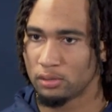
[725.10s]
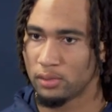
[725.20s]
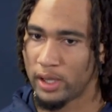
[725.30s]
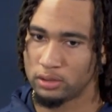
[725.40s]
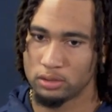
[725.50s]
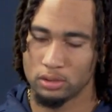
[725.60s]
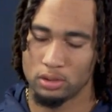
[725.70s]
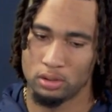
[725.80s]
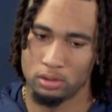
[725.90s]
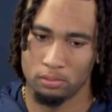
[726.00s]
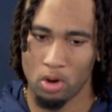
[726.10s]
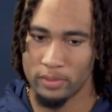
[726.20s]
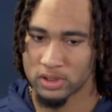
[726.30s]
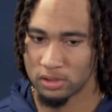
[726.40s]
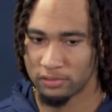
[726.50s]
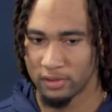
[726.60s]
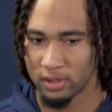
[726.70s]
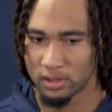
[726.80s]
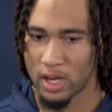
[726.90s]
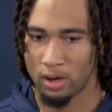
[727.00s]
like, moments of
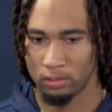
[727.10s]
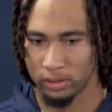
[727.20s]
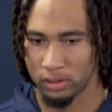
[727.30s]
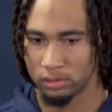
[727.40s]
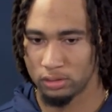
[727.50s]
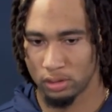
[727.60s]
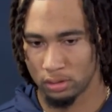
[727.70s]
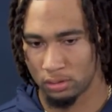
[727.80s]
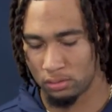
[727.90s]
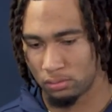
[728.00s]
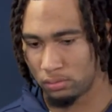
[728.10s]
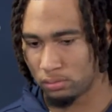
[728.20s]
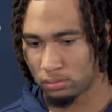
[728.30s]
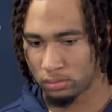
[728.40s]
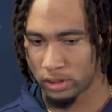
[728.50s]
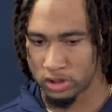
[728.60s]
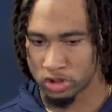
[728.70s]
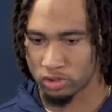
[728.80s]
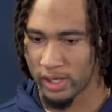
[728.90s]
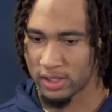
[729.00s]
not only the
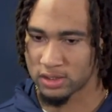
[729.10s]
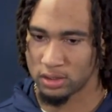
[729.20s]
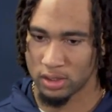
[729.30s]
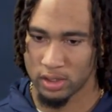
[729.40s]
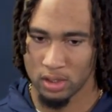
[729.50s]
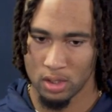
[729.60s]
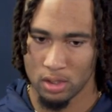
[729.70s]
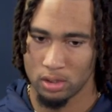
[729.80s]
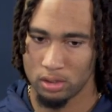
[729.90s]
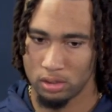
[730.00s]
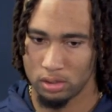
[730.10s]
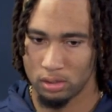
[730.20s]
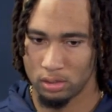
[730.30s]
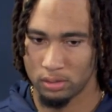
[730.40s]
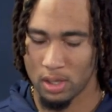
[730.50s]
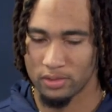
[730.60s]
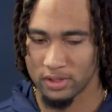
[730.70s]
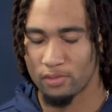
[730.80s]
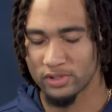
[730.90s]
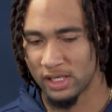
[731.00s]
distress and, like, I
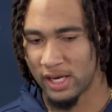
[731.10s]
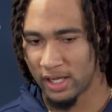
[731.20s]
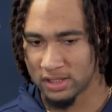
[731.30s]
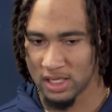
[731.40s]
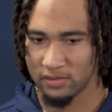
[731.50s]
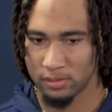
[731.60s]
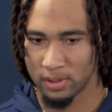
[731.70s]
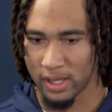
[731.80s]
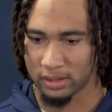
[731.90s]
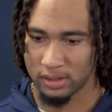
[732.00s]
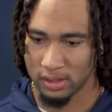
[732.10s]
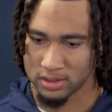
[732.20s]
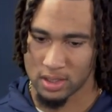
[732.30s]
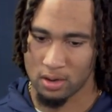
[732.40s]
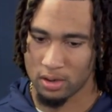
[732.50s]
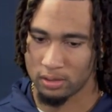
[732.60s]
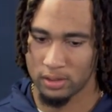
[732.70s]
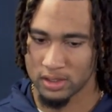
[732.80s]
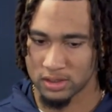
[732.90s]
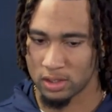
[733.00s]
wouldn't say negativity, but, like, things that aren't
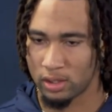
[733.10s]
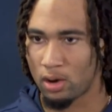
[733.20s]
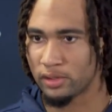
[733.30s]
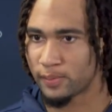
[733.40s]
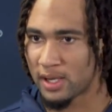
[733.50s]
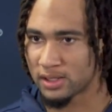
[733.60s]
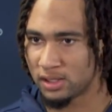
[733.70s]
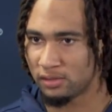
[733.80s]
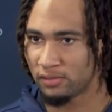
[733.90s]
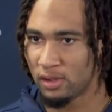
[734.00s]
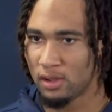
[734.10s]
necessarily always positive